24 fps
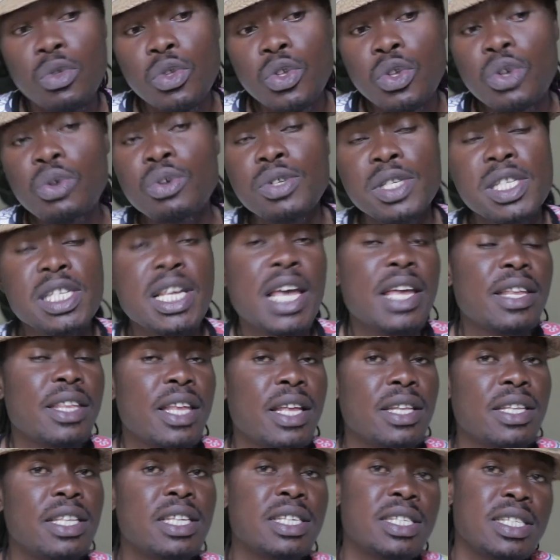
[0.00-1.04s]
you say
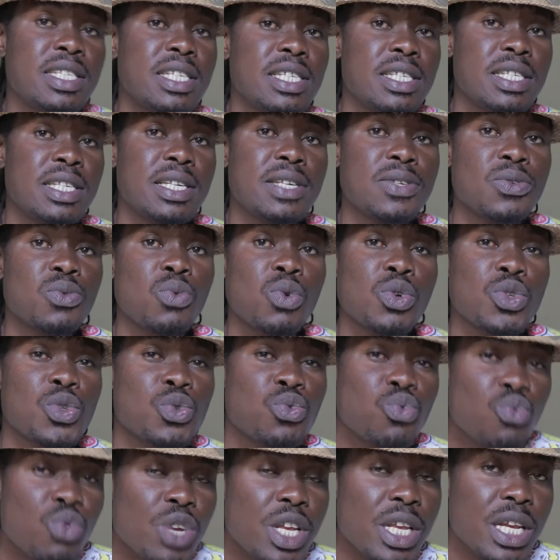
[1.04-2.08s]
that this disease was
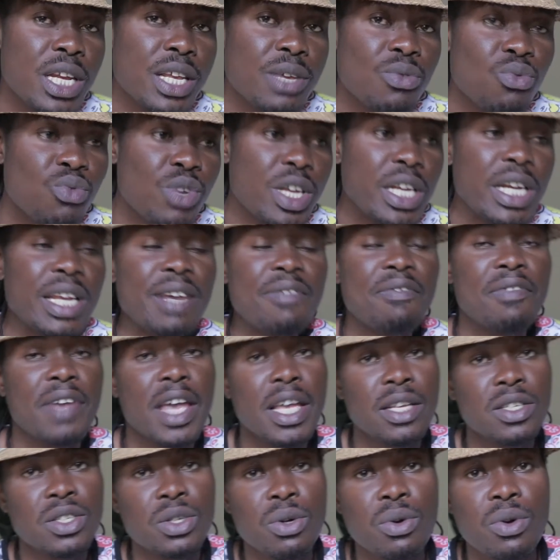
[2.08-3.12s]
really, really
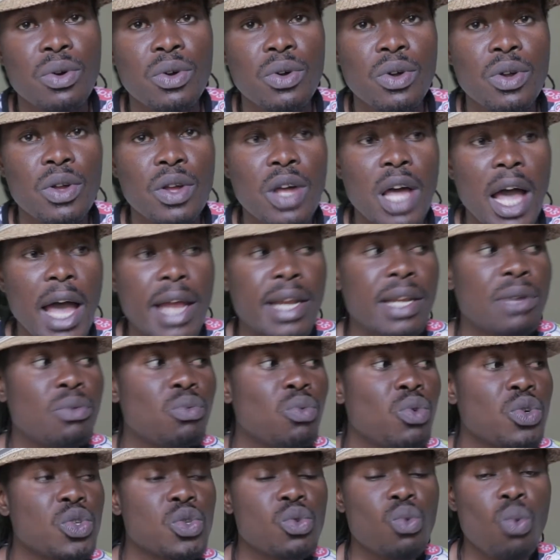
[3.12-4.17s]
fatal, and it
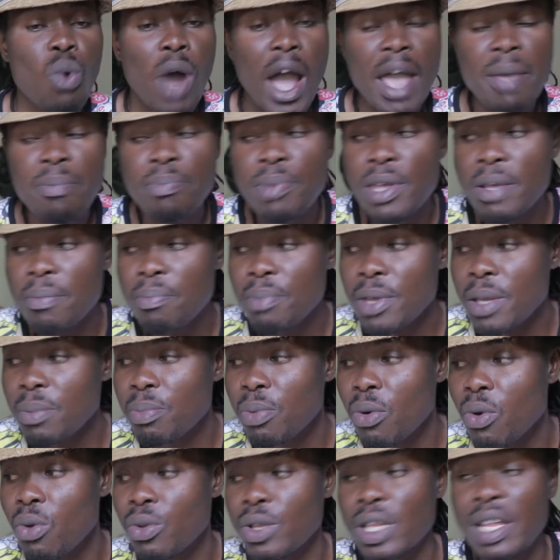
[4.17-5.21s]
was wiping
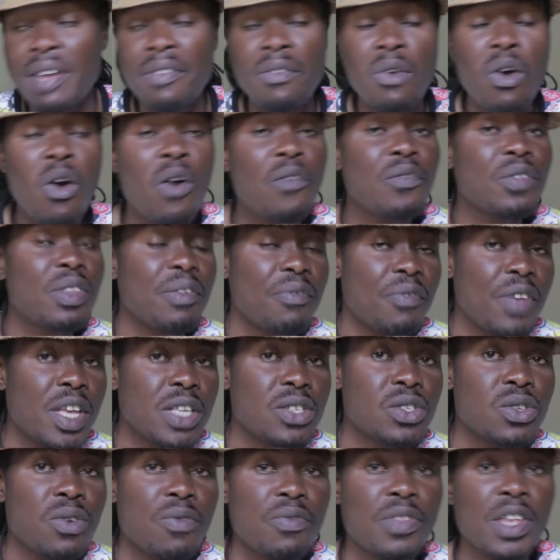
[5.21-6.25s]
people off the
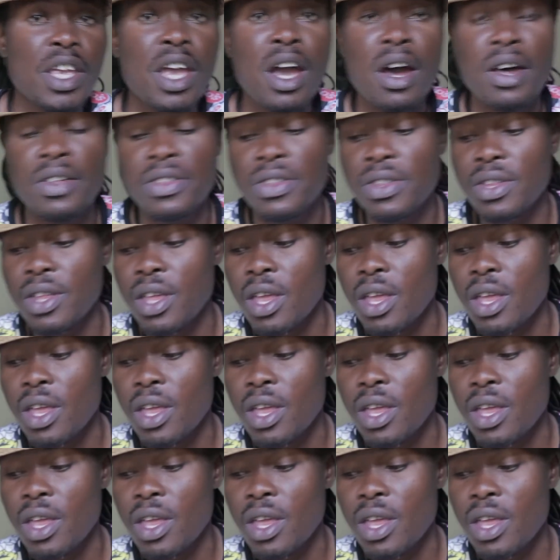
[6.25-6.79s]
face of the earth,